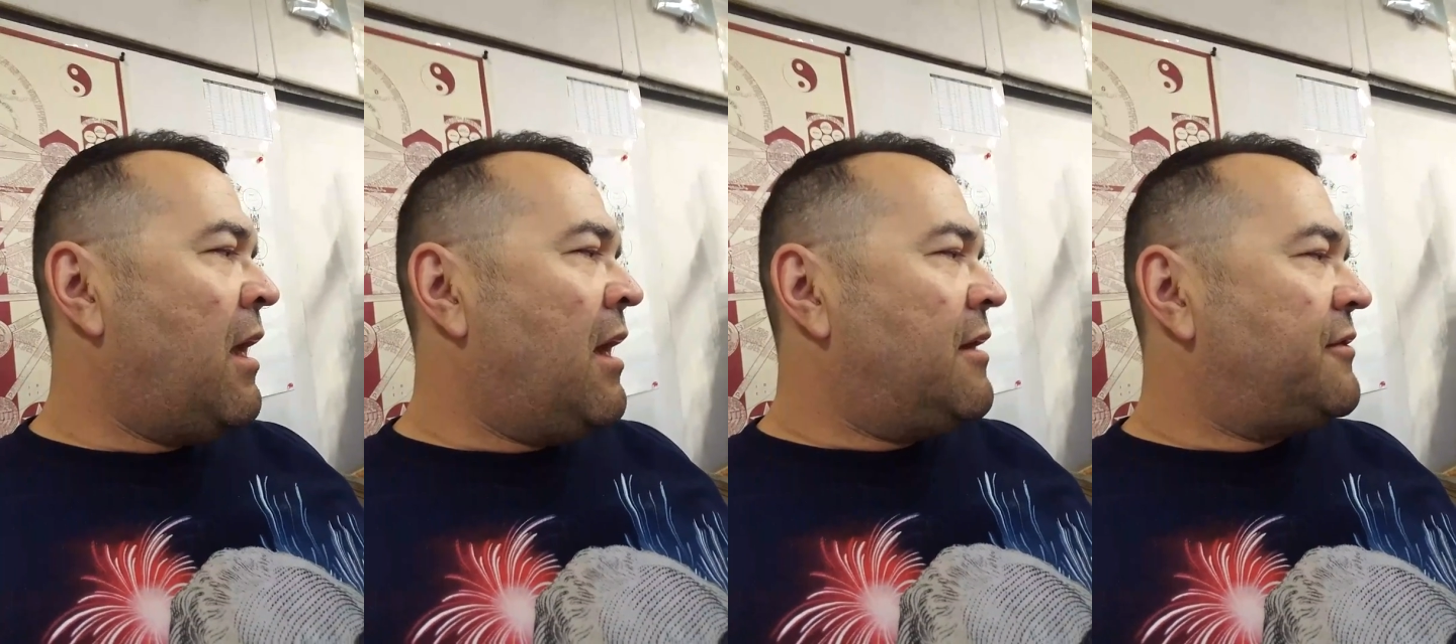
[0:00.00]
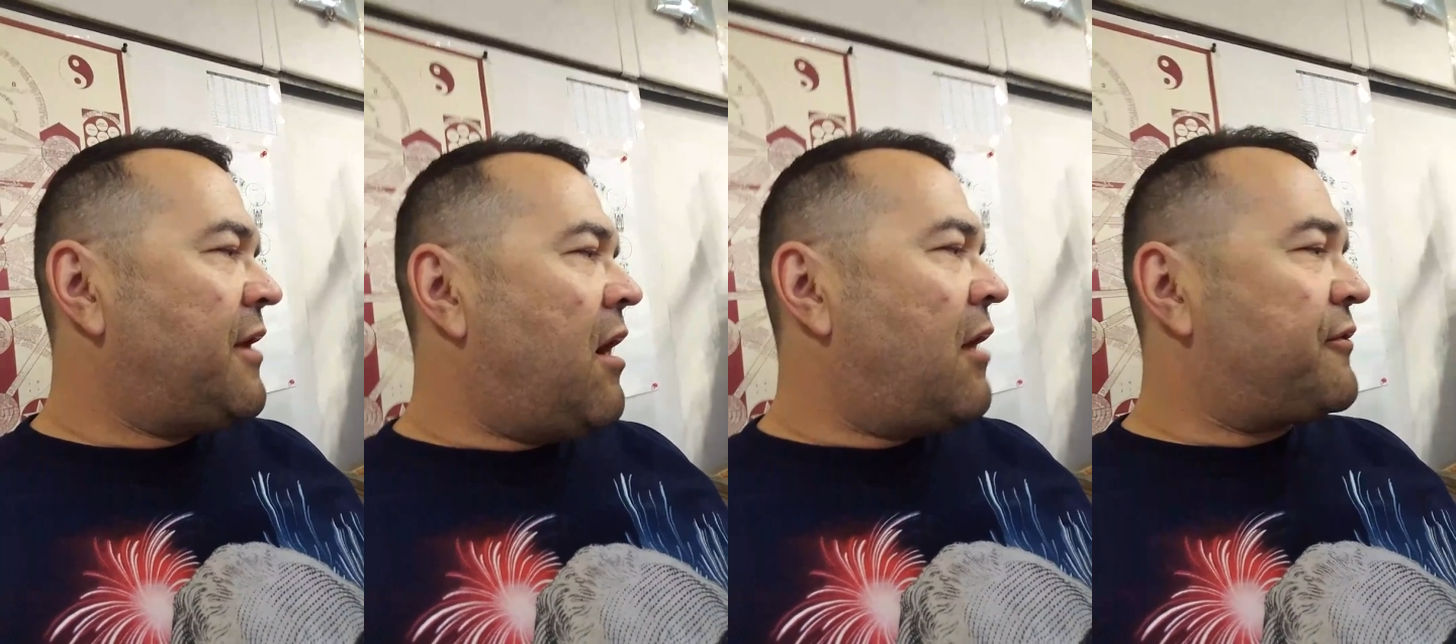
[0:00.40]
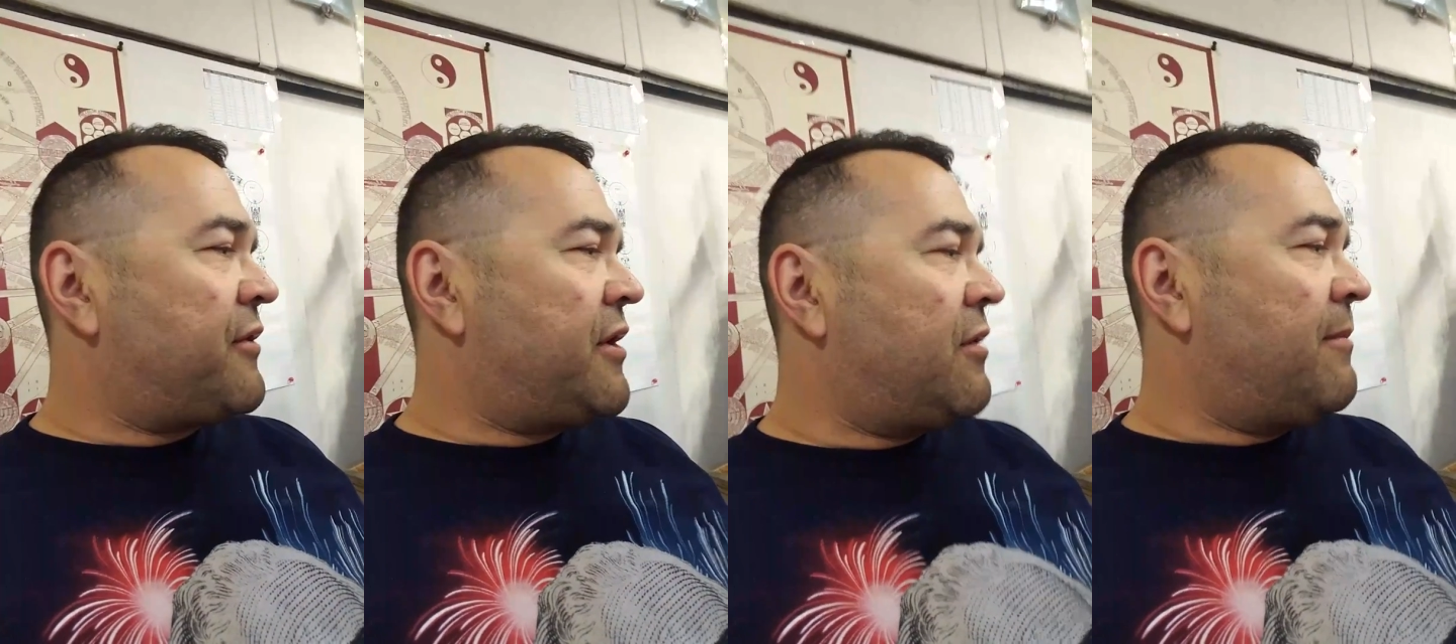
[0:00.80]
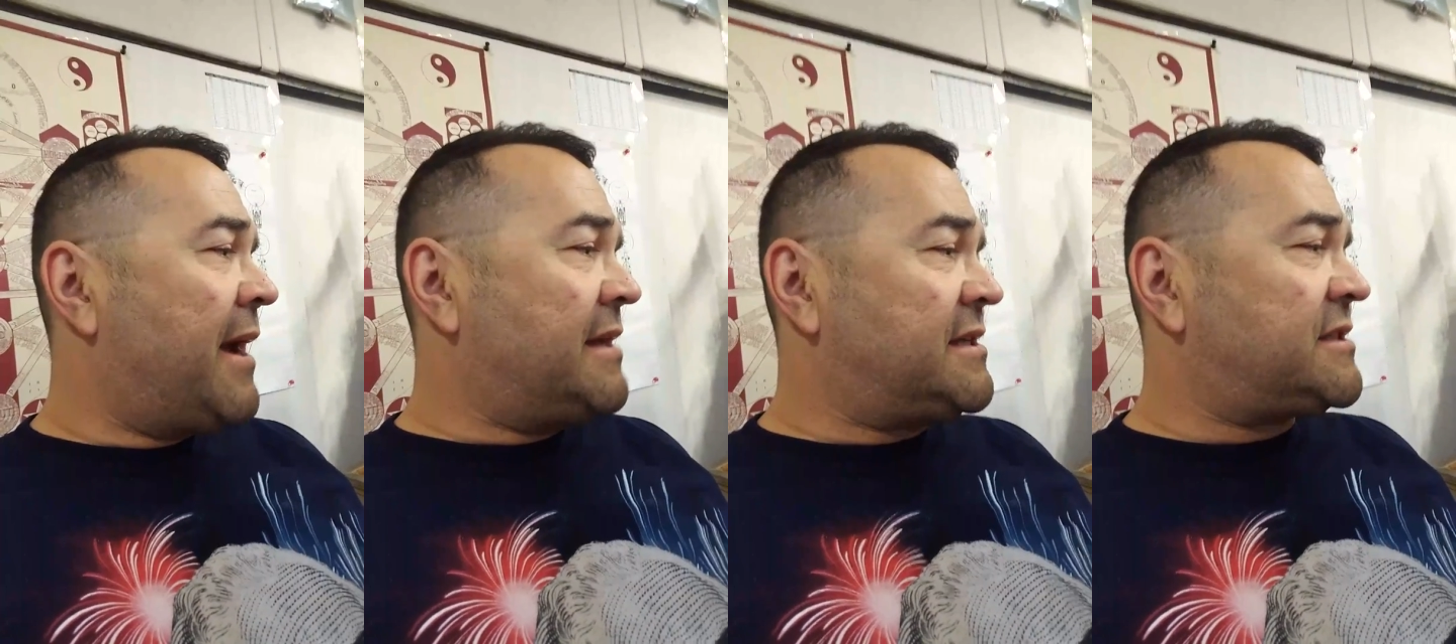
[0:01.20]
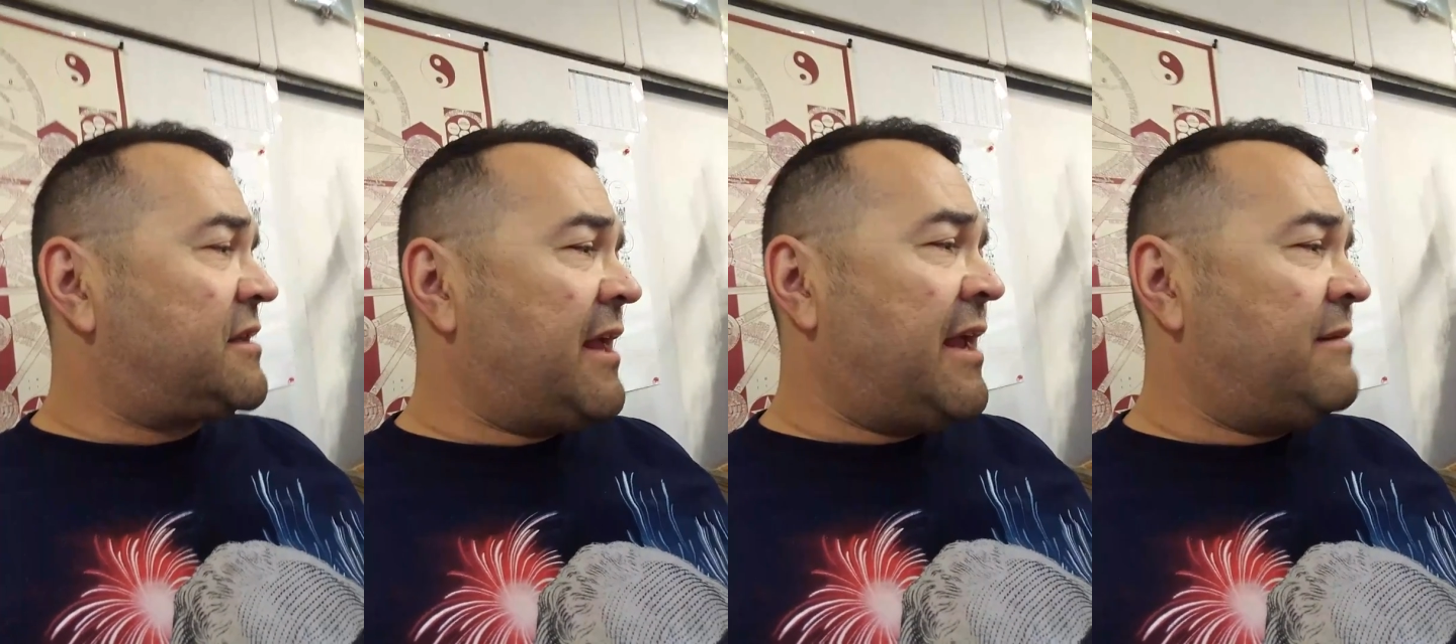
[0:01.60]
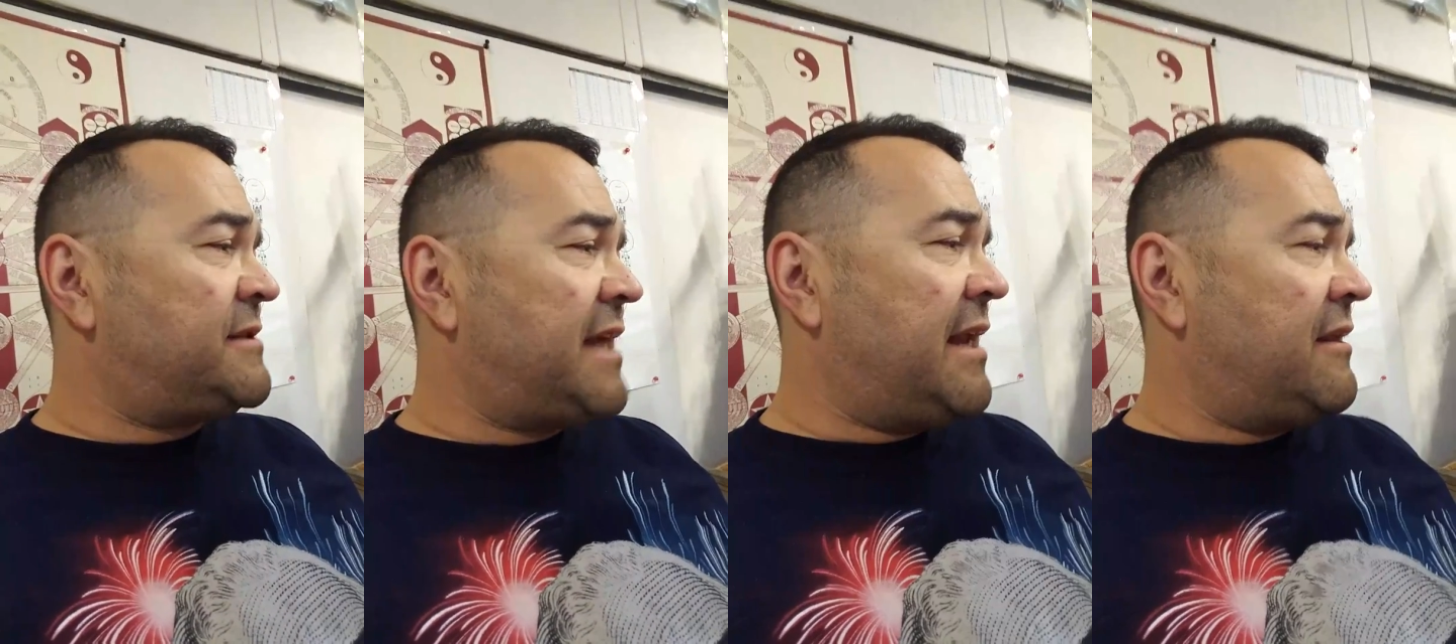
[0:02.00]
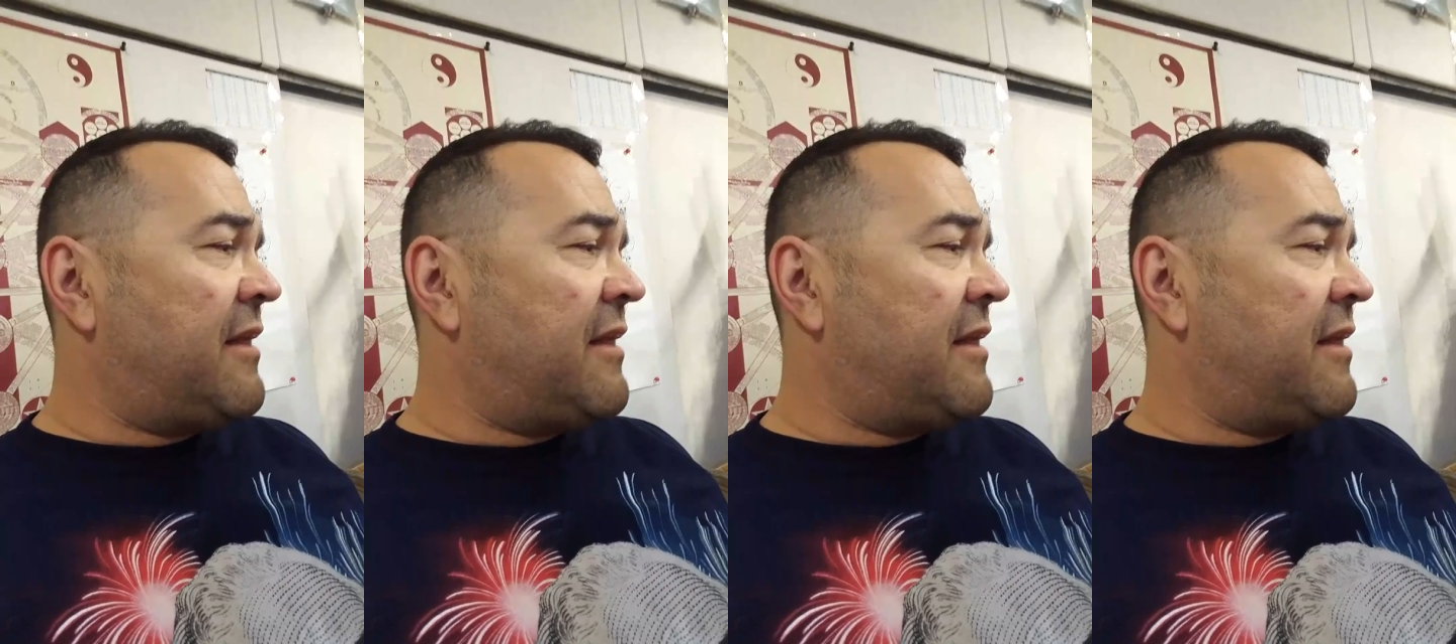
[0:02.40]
The author hereby disclaims any